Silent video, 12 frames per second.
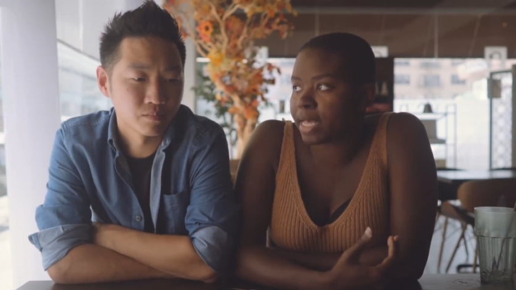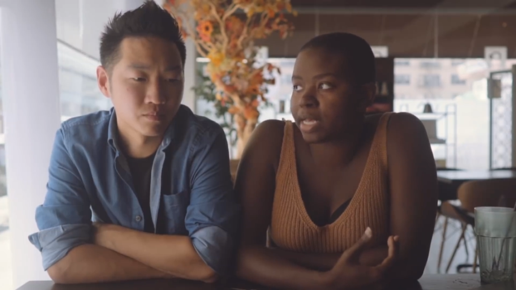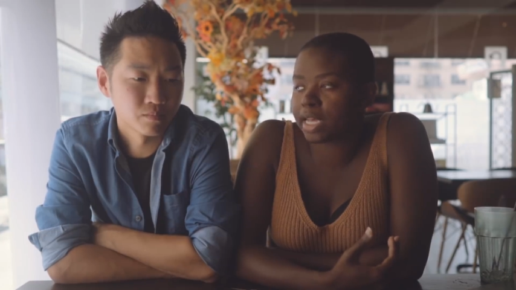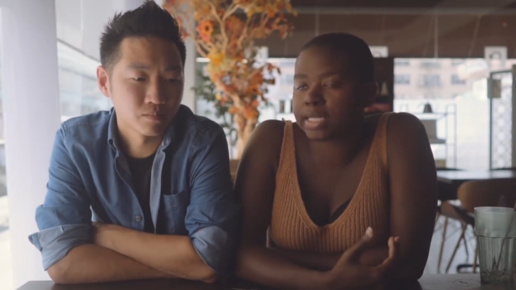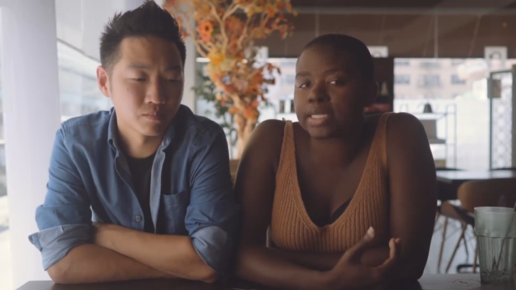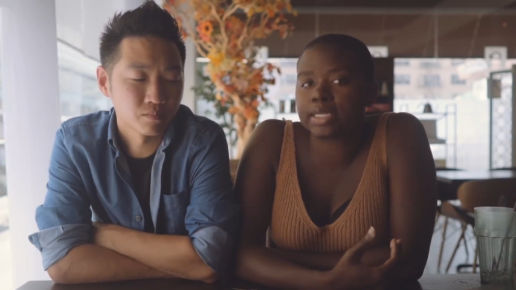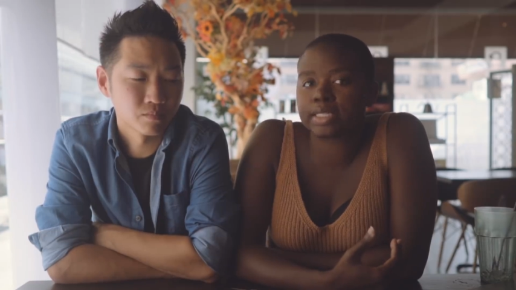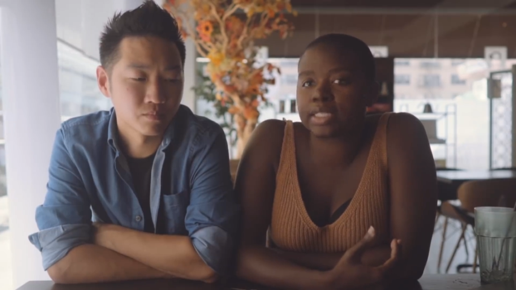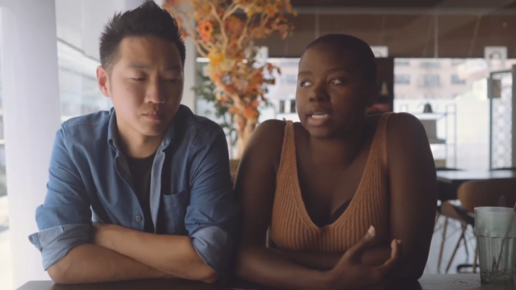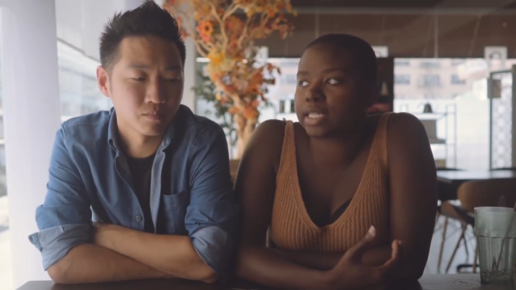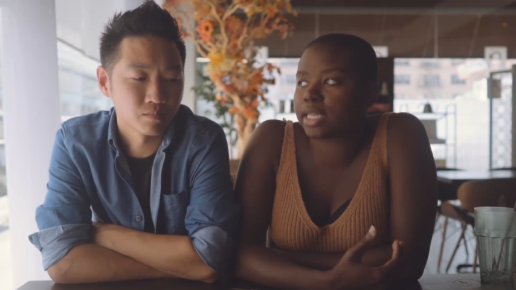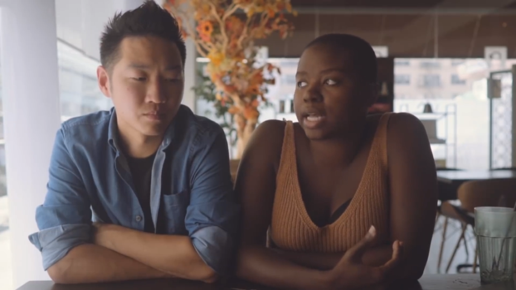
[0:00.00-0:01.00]
Speaker 1: Like it's gonna
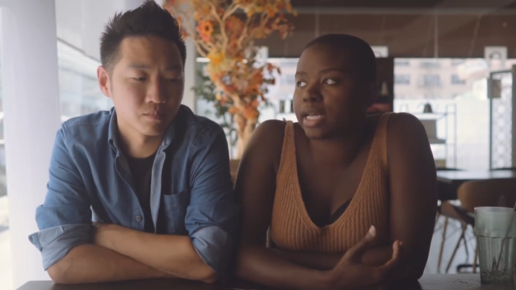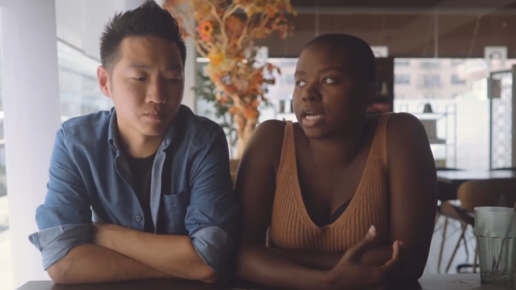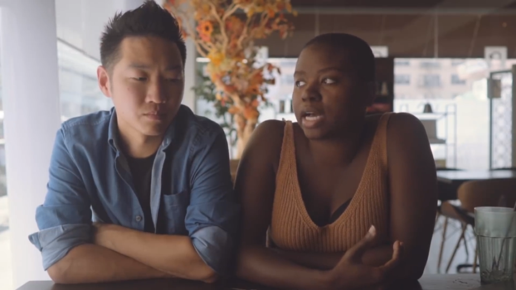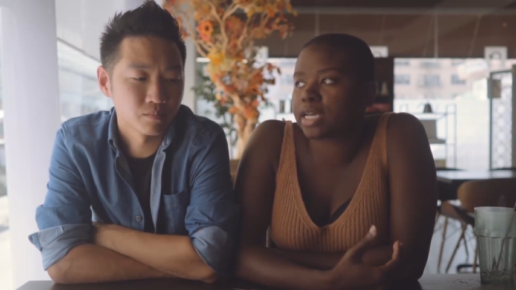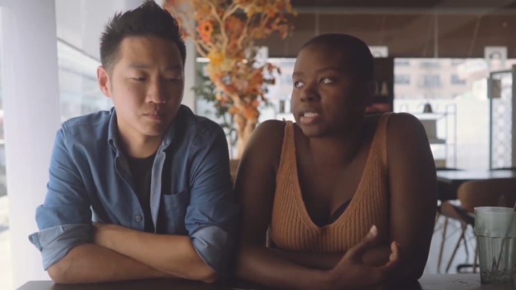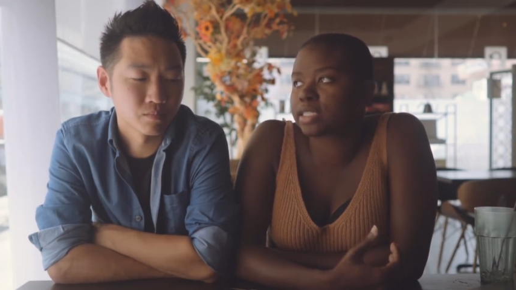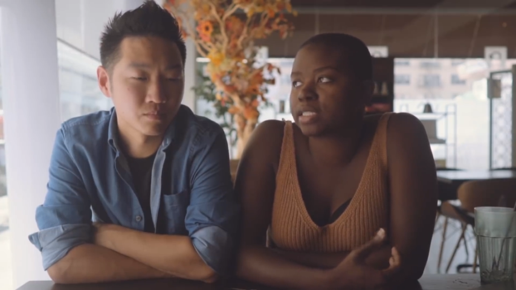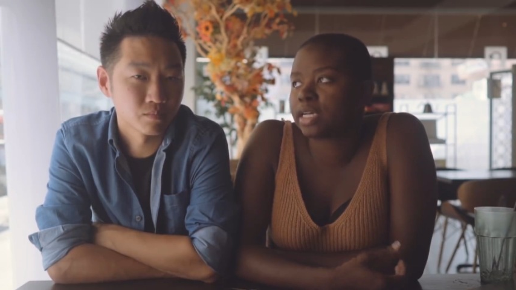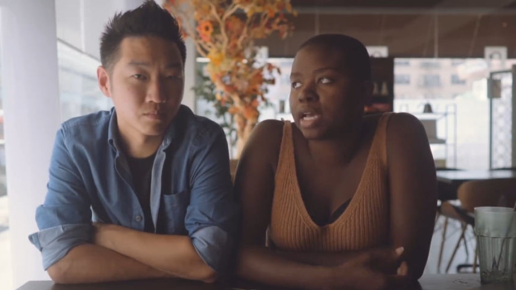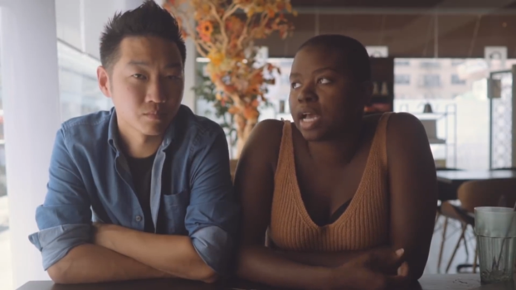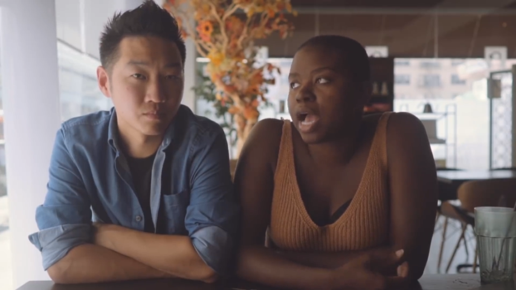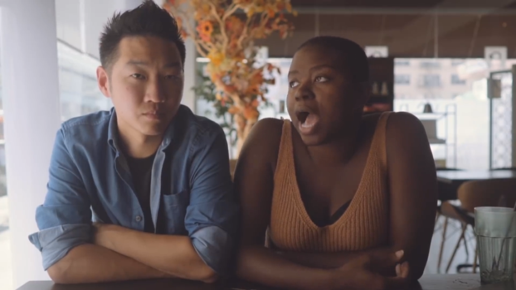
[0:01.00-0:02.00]
take like us
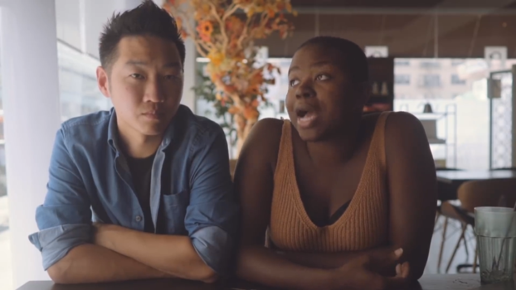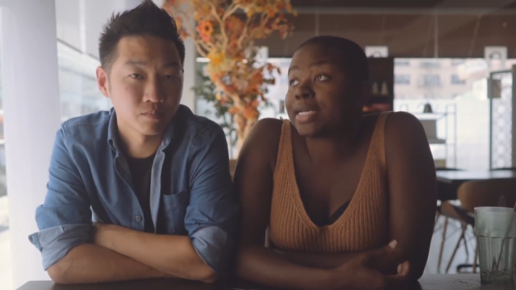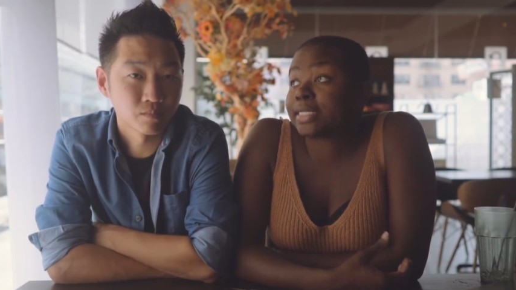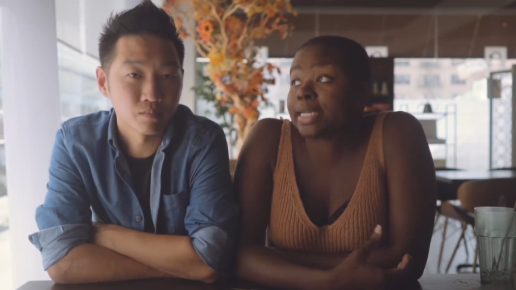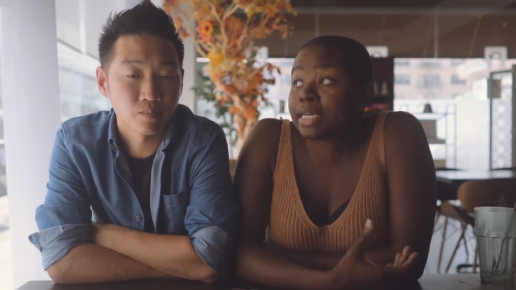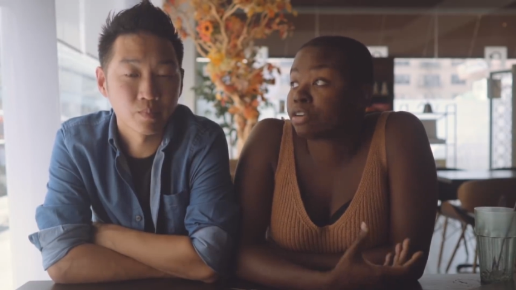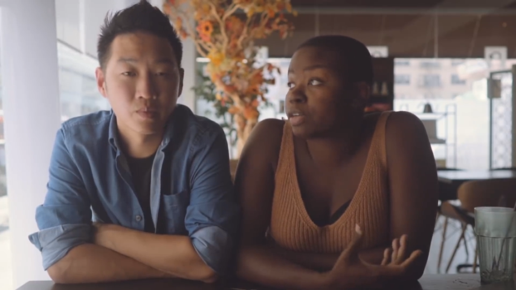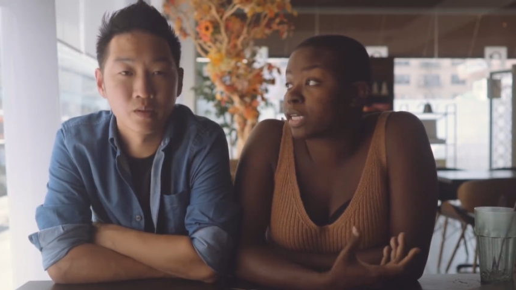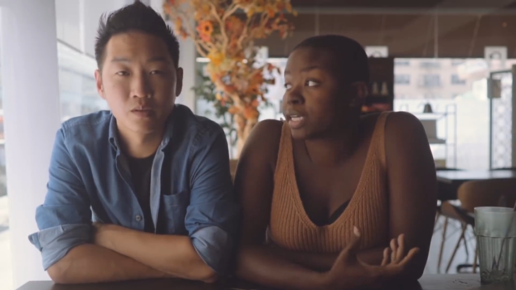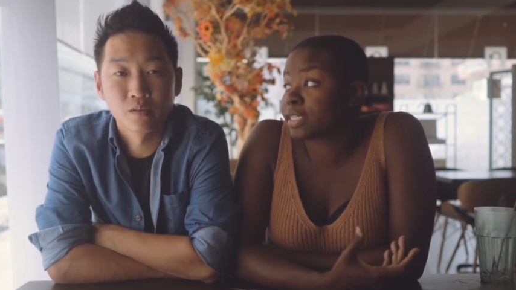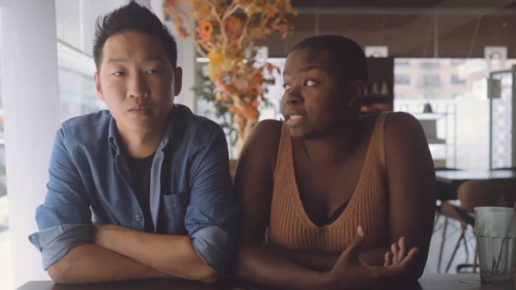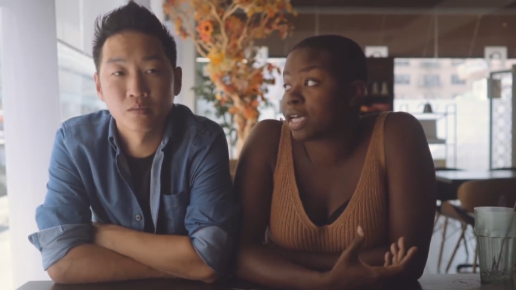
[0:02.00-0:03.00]
a year to
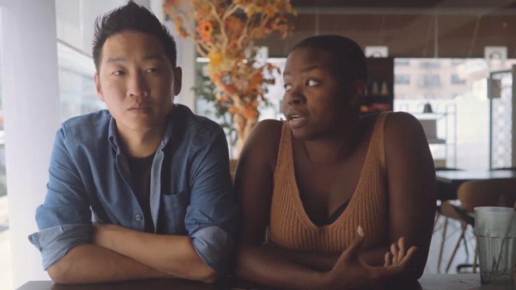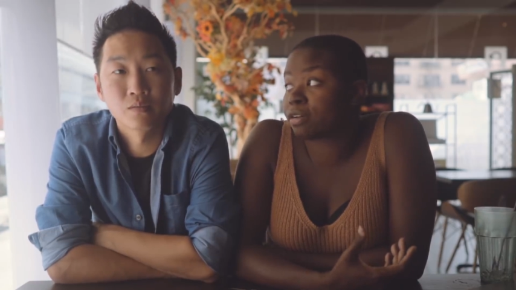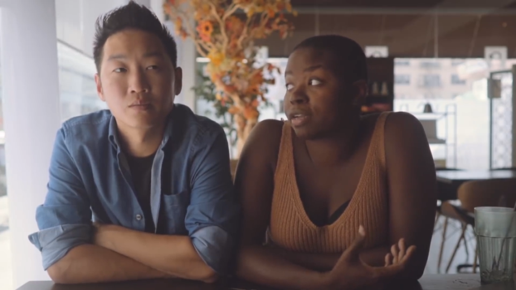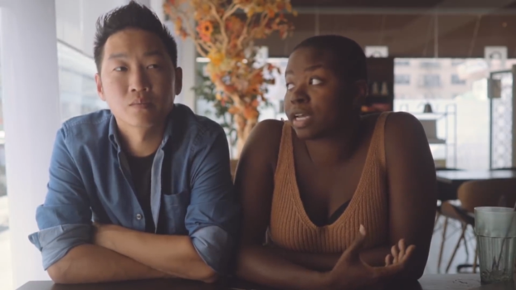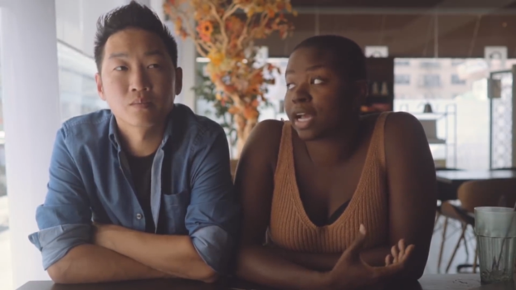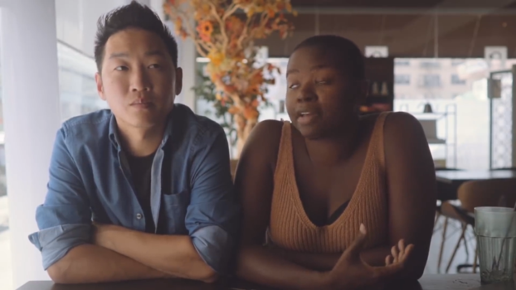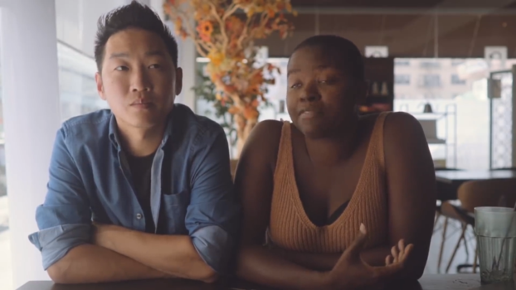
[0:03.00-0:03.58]
get settled. Like